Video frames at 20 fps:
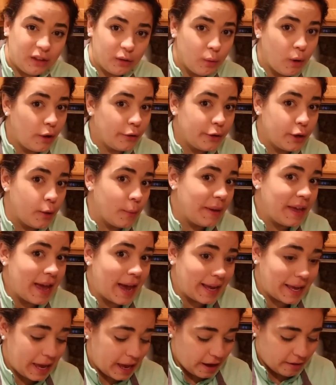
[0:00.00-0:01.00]
You all know me,
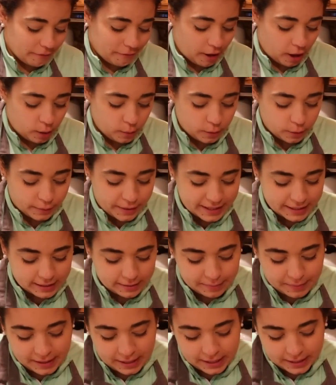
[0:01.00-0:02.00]
I can't follow a
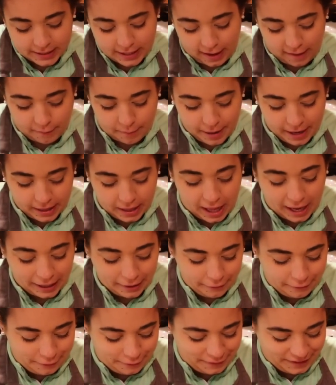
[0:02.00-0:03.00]
recipe to save my
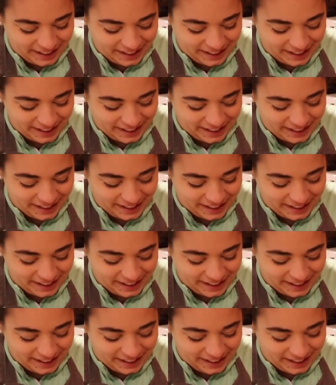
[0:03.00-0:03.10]
life.